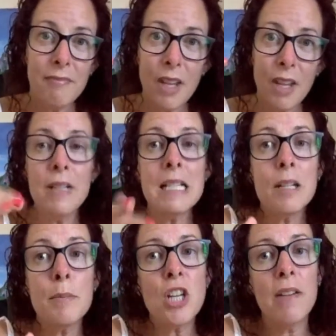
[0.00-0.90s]
the reason
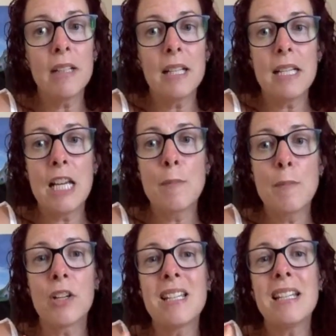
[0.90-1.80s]
I'm sharing this is
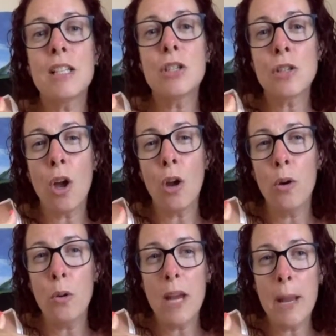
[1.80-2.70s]
because it's
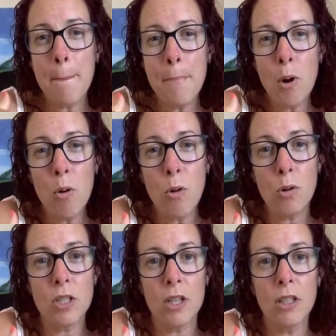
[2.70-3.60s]
so
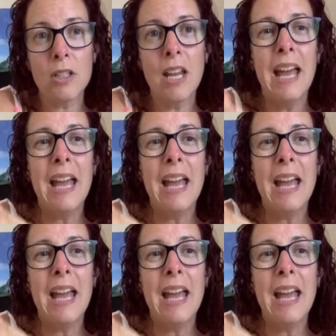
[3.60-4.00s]
important